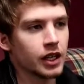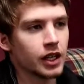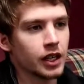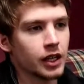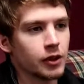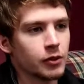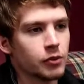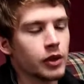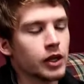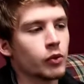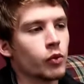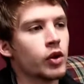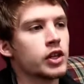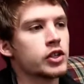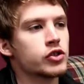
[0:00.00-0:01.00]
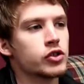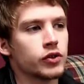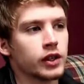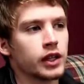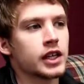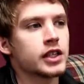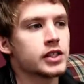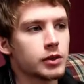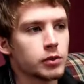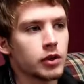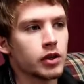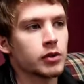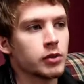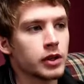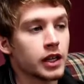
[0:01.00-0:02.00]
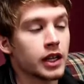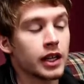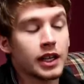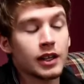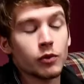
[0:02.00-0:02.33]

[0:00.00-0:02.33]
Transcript: Uh, but what is your relationship going to be like?